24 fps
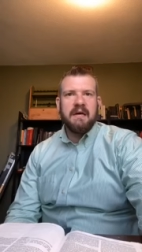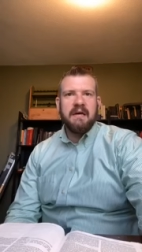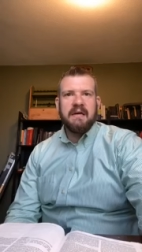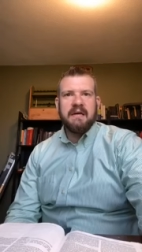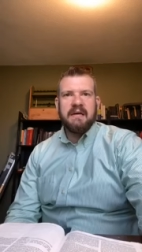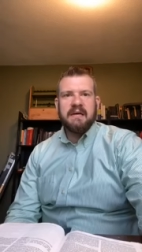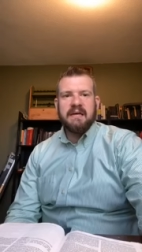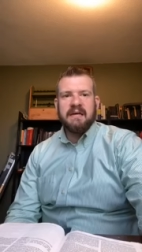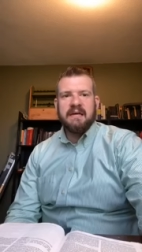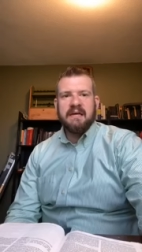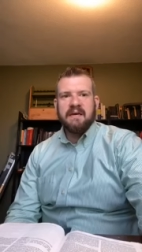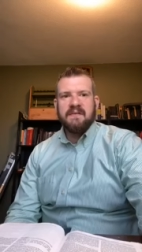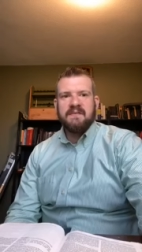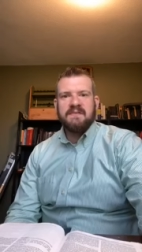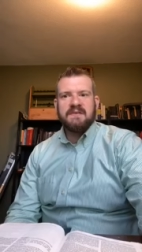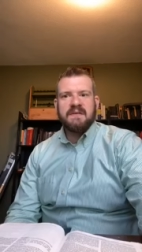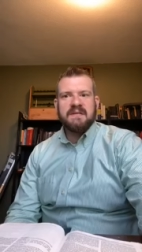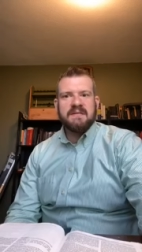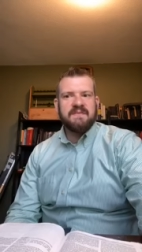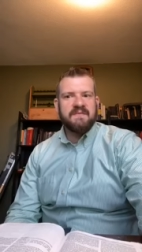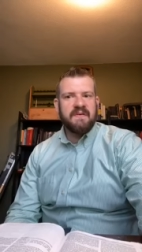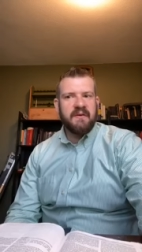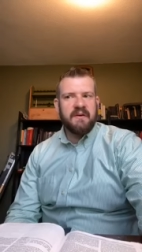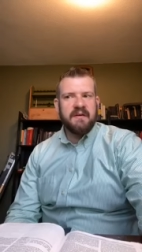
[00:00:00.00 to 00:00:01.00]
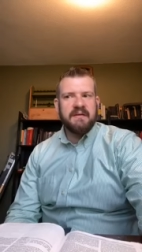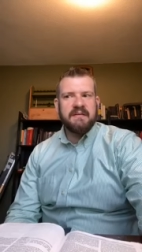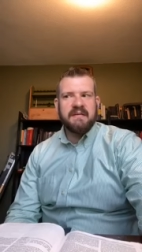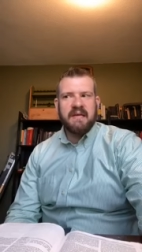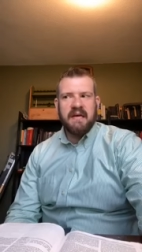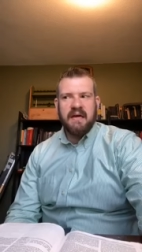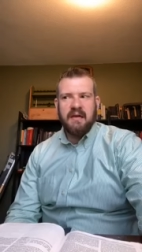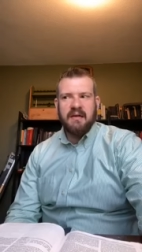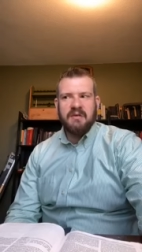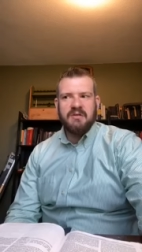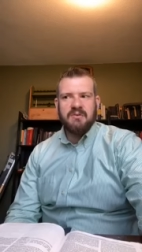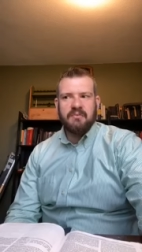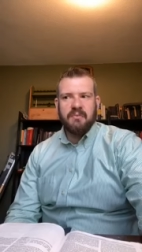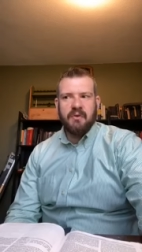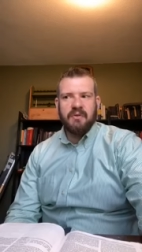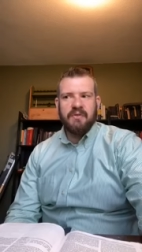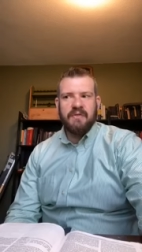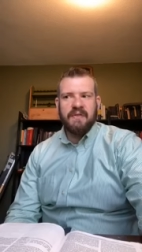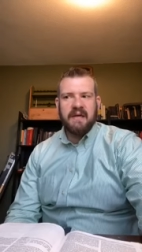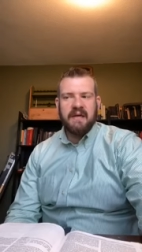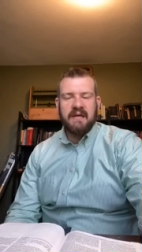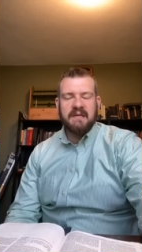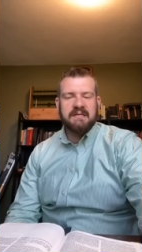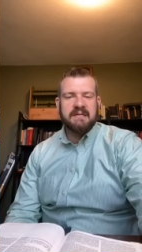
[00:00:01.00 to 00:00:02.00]
He gives us very tangible
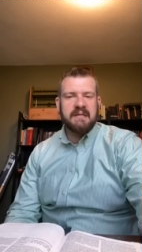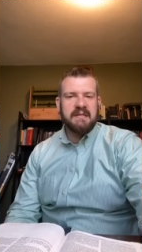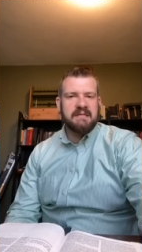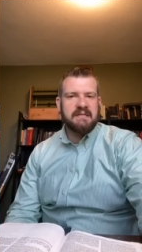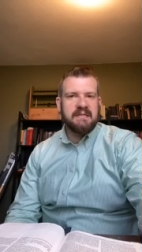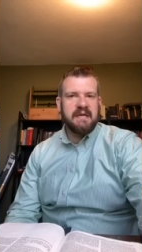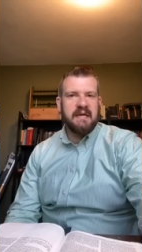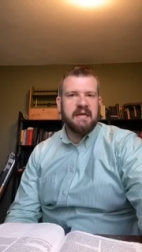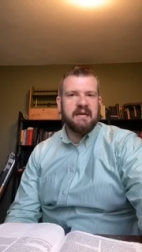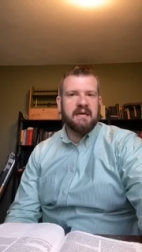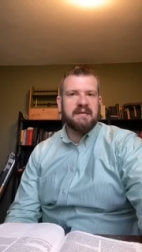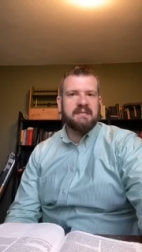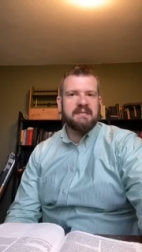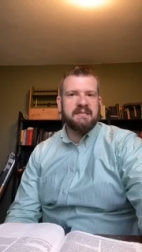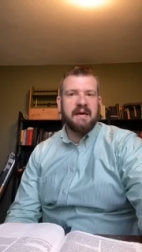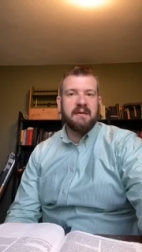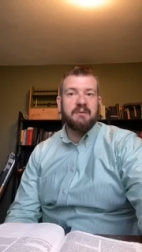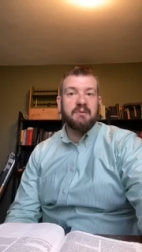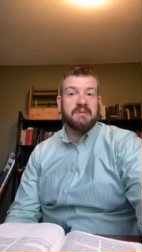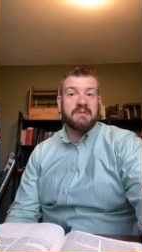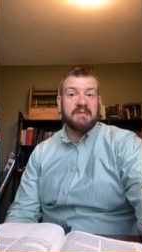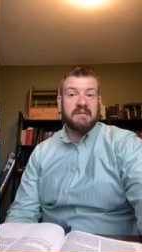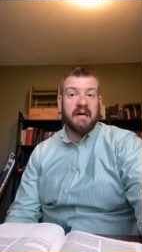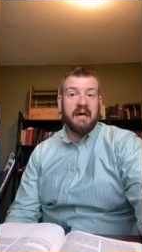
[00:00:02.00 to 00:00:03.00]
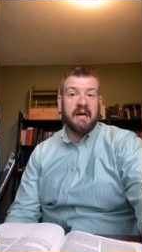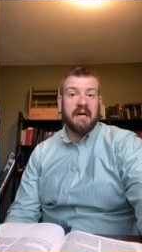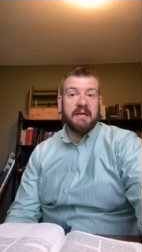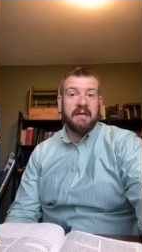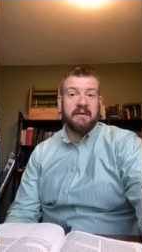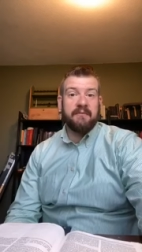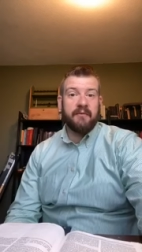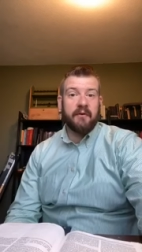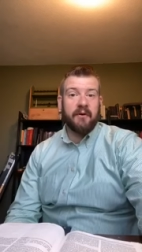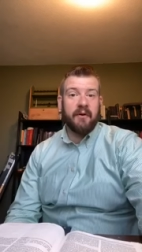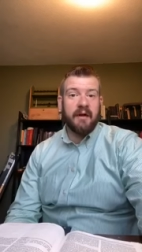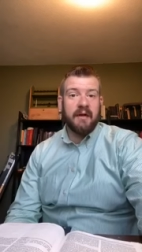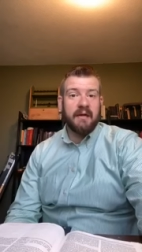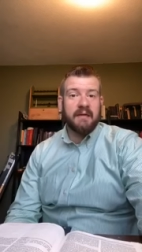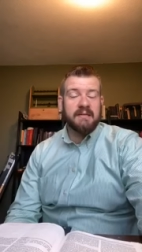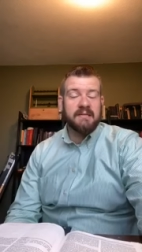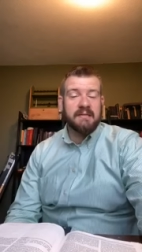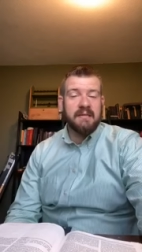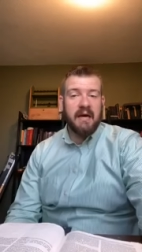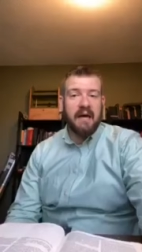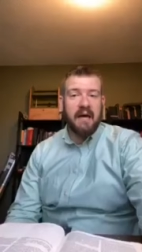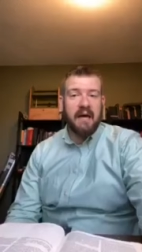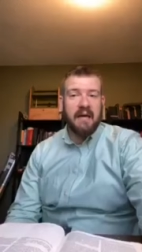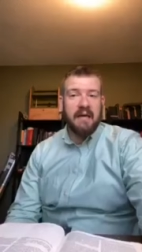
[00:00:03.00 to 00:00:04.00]
things that take us outside of our
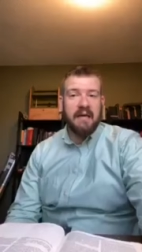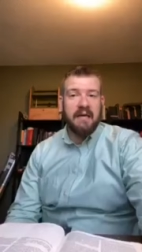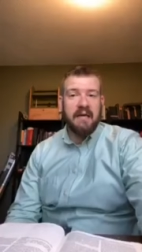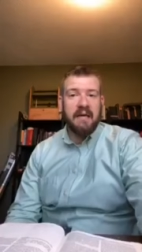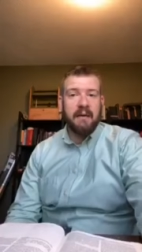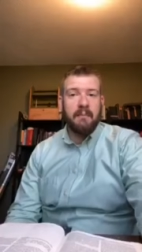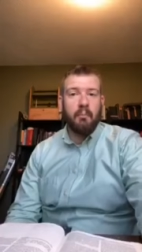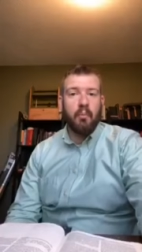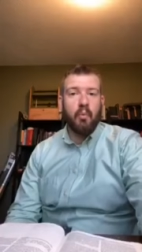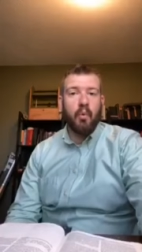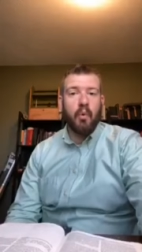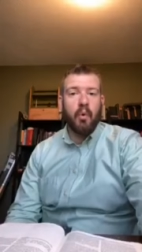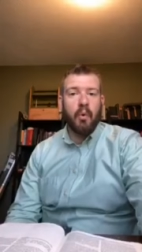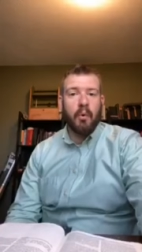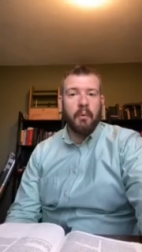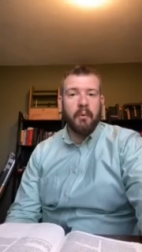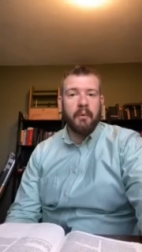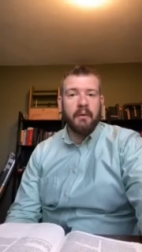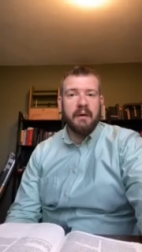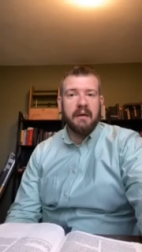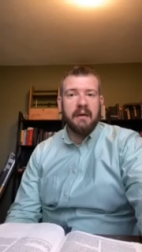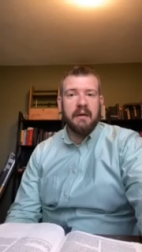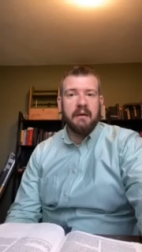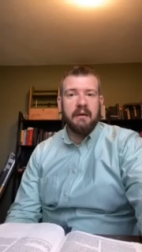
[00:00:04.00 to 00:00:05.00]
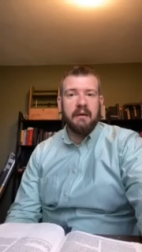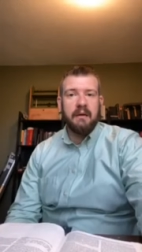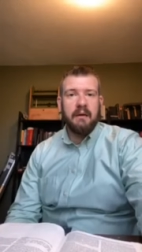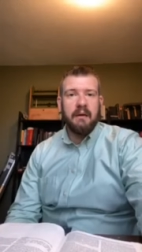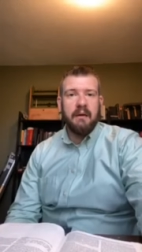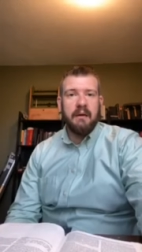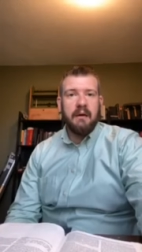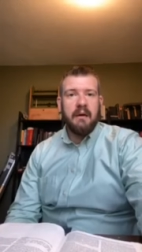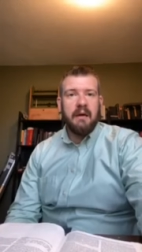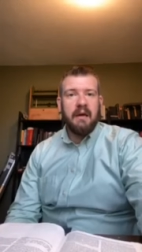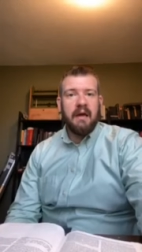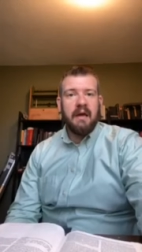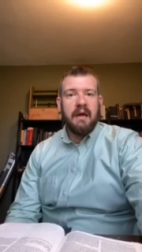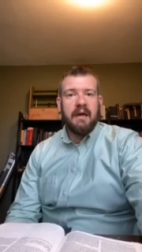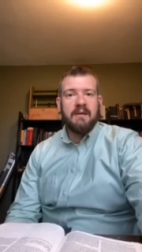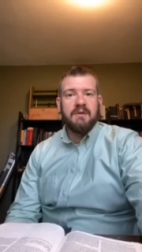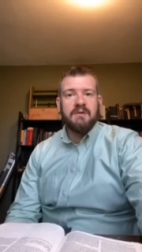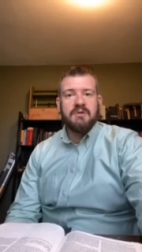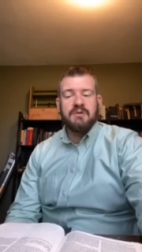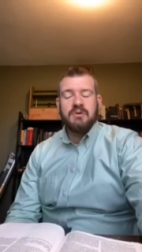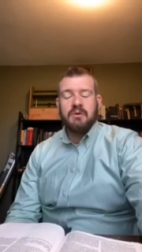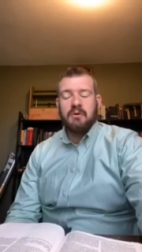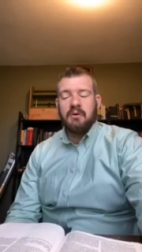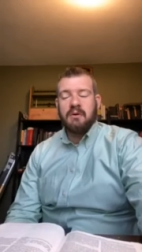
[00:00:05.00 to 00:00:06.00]
anxiety and worry
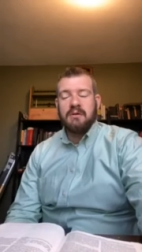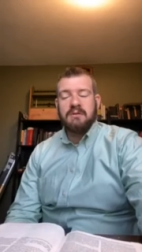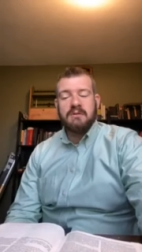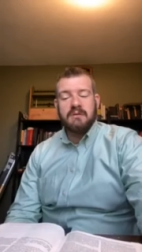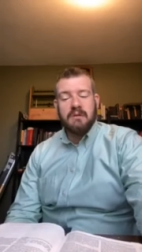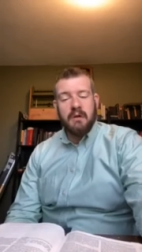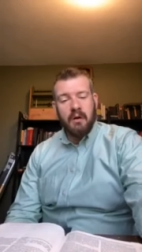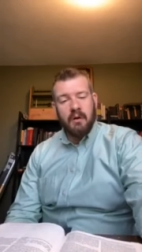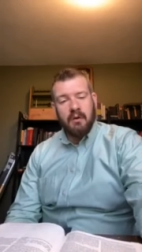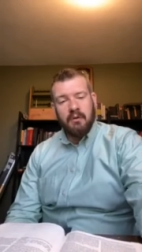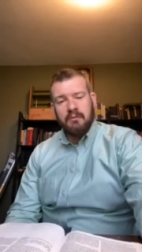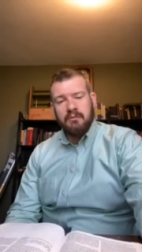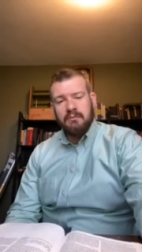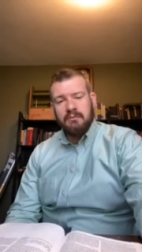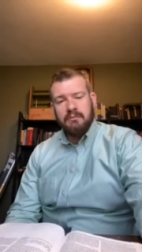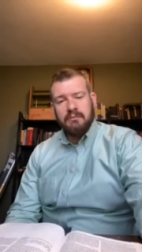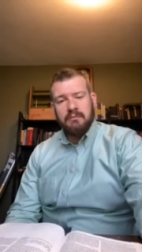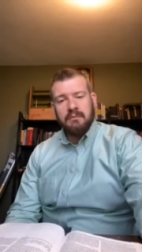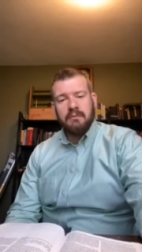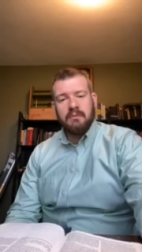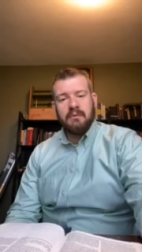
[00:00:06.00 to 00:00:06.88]
and show us no,